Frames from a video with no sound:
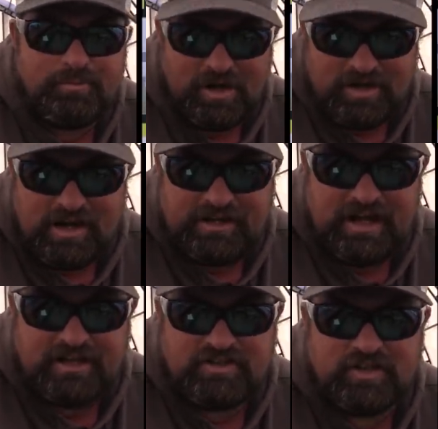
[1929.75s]
Prairie Eye
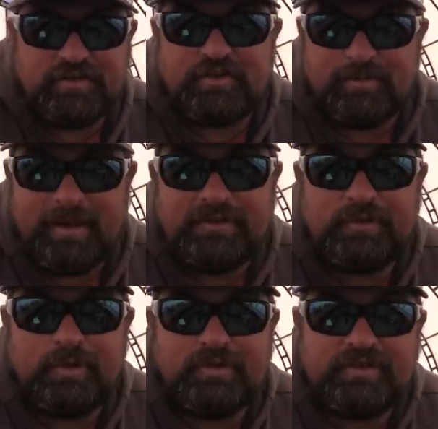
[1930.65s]
Guide Service or Mike
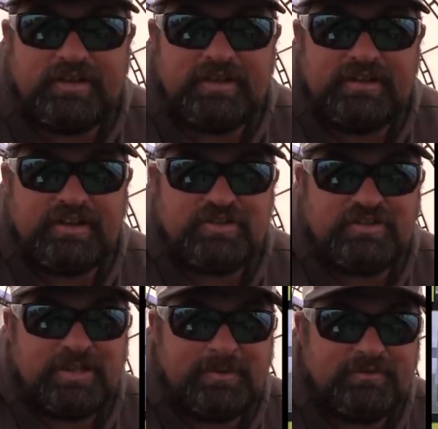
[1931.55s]
Tadorski, get your
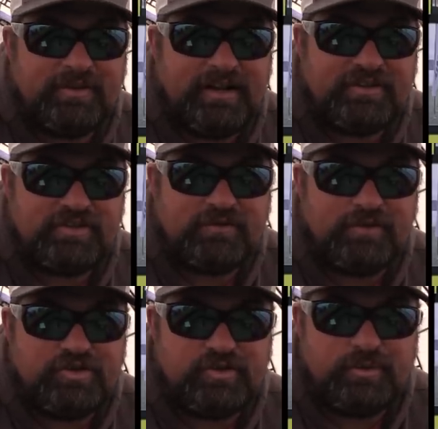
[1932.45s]
team in for next year
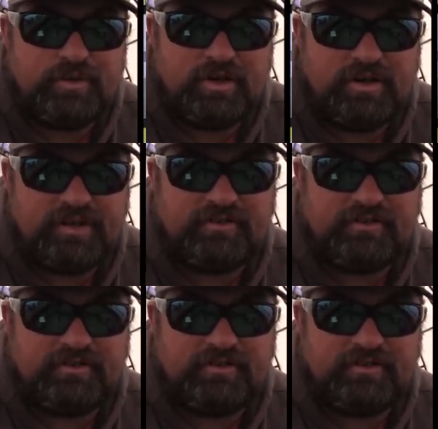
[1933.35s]
for June third.